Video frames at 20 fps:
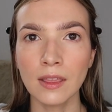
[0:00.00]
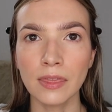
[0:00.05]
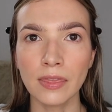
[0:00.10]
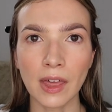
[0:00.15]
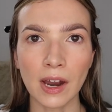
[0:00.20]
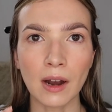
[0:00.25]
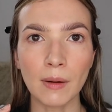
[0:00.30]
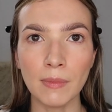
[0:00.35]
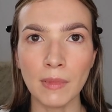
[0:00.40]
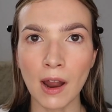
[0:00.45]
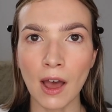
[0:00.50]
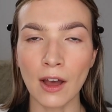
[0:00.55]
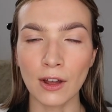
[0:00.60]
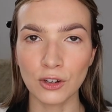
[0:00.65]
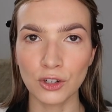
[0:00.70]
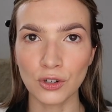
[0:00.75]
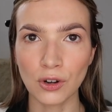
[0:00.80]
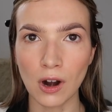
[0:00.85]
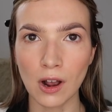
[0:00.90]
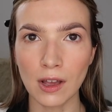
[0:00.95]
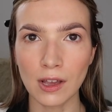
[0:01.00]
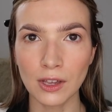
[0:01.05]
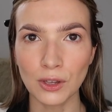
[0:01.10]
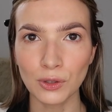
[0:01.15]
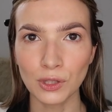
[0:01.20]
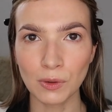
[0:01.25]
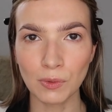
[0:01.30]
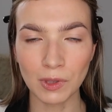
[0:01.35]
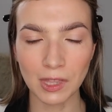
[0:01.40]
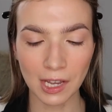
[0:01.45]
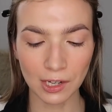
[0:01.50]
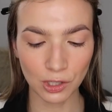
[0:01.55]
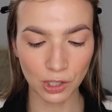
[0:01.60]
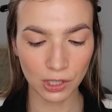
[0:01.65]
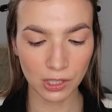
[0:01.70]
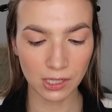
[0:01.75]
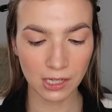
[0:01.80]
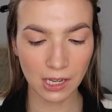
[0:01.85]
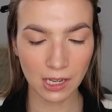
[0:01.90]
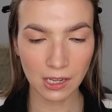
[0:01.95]
that I'm not dry. You see what that
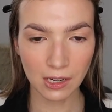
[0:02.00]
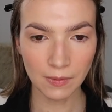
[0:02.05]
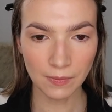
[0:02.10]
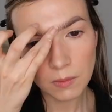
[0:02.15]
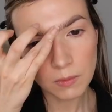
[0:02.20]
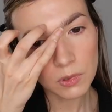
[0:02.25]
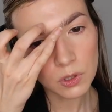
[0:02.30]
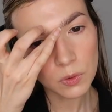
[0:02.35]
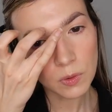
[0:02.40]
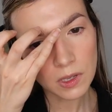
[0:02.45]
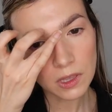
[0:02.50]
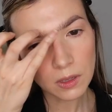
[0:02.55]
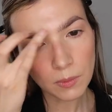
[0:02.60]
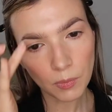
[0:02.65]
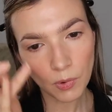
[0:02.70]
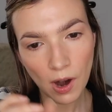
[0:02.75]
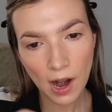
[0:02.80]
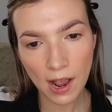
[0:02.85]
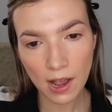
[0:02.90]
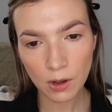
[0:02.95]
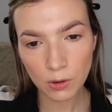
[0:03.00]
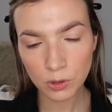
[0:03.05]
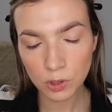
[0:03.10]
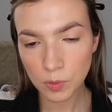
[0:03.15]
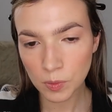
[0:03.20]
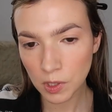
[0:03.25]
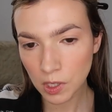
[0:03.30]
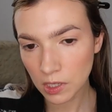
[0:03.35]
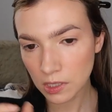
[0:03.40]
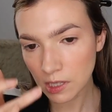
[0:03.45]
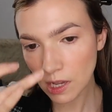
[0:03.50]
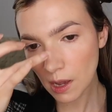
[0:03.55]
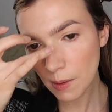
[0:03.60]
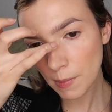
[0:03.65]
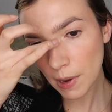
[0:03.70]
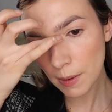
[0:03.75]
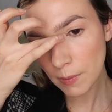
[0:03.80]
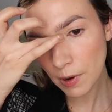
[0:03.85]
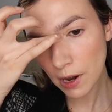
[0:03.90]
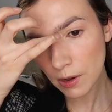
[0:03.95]
just did in between the brows, because
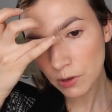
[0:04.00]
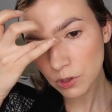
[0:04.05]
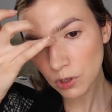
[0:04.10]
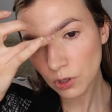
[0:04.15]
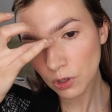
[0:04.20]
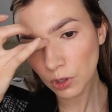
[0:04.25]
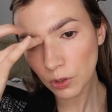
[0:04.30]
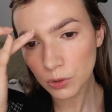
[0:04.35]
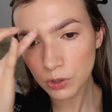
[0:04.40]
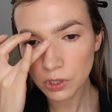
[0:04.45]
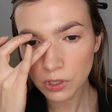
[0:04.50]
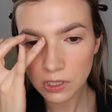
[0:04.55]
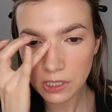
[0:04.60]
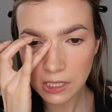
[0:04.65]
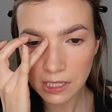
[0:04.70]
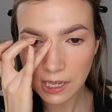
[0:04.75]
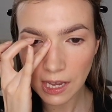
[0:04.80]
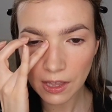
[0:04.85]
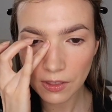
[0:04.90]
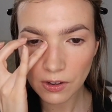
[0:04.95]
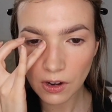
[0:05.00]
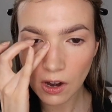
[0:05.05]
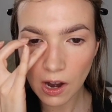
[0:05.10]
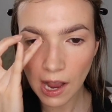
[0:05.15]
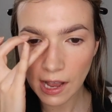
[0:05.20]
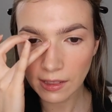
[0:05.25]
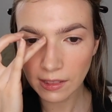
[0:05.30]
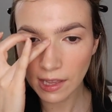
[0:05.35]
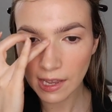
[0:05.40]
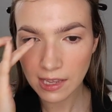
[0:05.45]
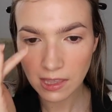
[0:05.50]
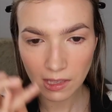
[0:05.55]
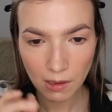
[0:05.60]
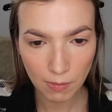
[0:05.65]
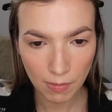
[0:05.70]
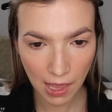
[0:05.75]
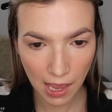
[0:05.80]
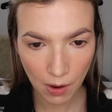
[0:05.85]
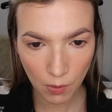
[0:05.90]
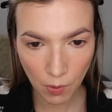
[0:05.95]
my brows are closer together. I like
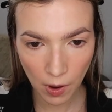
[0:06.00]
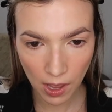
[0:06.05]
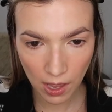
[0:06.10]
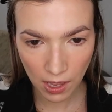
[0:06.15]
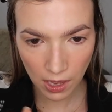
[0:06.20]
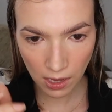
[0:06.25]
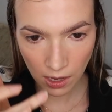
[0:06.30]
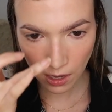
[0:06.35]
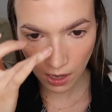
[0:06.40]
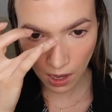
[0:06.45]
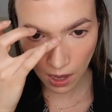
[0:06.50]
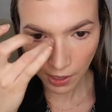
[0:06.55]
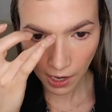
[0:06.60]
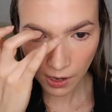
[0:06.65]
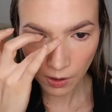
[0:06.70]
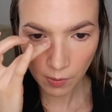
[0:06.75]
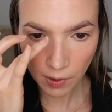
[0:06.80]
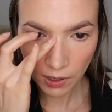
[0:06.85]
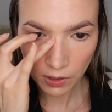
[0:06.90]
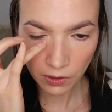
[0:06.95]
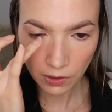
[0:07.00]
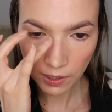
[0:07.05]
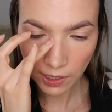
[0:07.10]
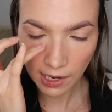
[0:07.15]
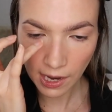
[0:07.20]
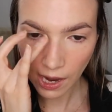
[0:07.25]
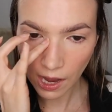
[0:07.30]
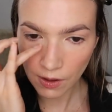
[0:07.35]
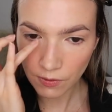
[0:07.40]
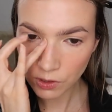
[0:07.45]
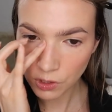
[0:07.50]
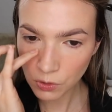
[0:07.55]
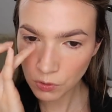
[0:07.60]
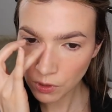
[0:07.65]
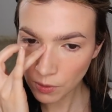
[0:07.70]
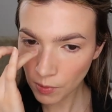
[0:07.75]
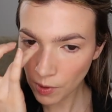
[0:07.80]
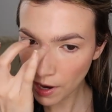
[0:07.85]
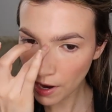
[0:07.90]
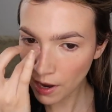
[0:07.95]
them that way, but I don't want to look like I have a
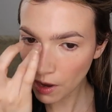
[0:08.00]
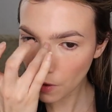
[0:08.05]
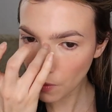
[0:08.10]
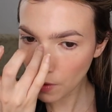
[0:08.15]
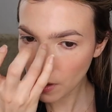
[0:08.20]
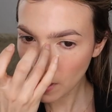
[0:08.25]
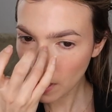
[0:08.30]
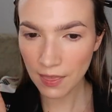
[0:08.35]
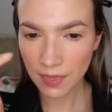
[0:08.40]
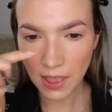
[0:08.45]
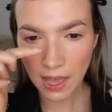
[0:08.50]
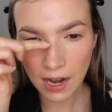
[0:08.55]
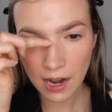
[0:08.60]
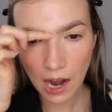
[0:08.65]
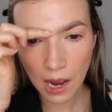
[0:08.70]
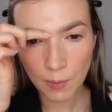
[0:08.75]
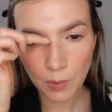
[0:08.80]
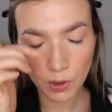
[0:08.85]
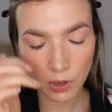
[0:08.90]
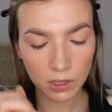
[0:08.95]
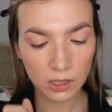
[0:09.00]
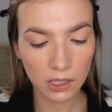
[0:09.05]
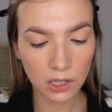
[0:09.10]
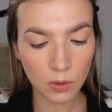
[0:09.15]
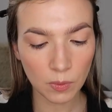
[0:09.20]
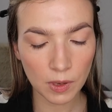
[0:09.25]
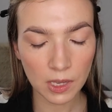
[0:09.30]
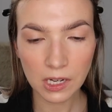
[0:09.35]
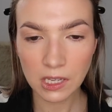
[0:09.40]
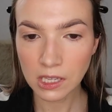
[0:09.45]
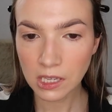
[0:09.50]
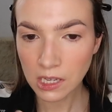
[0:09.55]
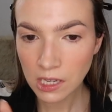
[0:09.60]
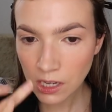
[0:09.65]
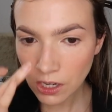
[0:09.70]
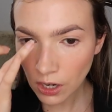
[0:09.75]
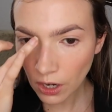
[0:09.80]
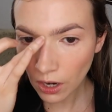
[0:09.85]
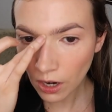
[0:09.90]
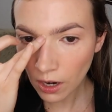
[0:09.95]
unibrow. And then I put a little bit
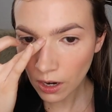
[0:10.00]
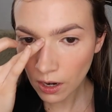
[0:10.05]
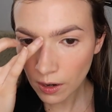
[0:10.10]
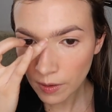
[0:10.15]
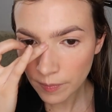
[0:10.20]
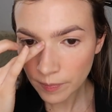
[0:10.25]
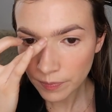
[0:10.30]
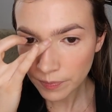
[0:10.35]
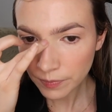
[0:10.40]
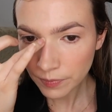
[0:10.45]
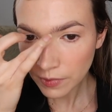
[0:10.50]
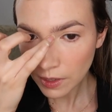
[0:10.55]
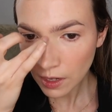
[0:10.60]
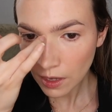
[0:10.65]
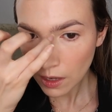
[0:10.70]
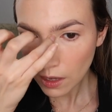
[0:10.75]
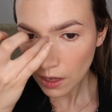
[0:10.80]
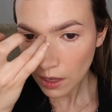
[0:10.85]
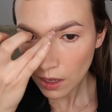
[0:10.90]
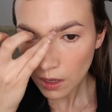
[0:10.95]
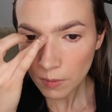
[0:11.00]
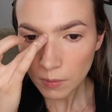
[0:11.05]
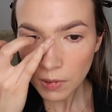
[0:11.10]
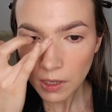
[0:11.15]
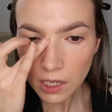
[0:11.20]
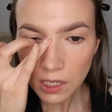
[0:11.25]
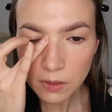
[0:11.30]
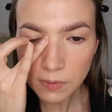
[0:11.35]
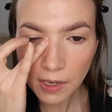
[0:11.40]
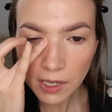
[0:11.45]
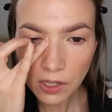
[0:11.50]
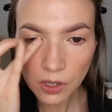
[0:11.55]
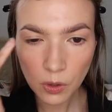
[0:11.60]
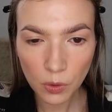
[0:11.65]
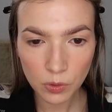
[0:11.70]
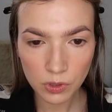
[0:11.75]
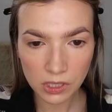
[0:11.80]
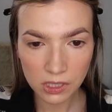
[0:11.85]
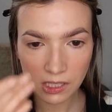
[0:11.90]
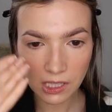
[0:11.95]
here because my
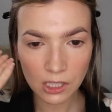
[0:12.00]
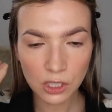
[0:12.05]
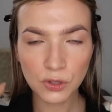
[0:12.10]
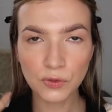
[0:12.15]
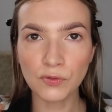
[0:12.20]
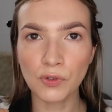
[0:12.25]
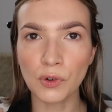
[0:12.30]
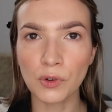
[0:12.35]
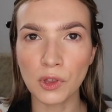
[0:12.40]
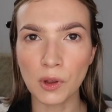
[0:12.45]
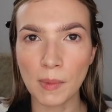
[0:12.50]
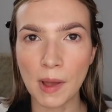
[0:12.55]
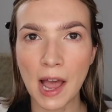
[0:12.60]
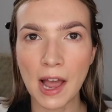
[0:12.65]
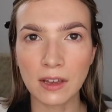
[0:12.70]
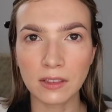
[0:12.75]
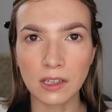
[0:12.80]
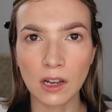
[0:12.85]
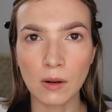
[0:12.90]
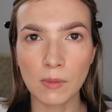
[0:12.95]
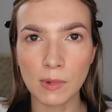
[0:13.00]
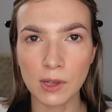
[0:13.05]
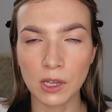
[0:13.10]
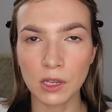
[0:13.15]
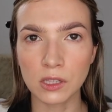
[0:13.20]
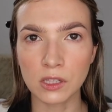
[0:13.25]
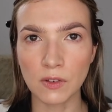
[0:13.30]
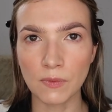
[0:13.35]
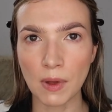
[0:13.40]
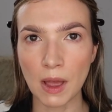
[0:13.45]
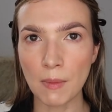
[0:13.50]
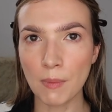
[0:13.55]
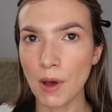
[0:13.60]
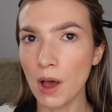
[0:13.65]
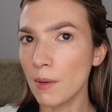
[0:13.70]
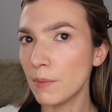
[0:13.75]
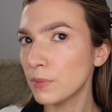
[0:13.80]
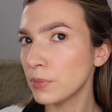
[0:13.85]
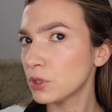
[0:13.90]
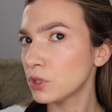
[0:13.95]
nose sits further back there because of my
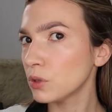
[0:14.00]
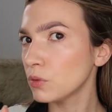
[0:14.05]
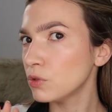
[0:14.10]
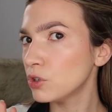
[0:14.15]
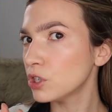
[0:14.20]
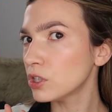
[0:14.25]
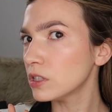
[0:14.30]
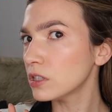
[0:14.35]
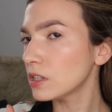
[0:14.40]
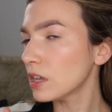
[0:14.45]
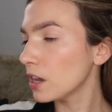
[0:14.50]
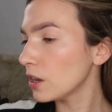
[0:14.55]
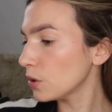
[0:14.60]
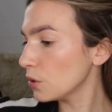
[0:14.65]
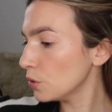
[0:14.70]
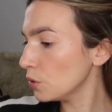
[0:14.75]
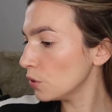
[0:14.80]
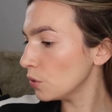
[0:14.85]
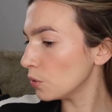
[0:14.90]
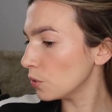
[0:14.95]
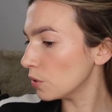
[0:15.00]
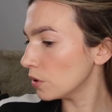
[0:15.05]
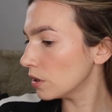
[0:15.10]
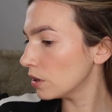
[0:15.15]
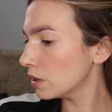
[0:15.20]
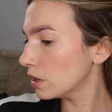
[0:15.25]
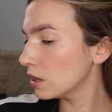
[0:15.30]
bump. So just like, ooh,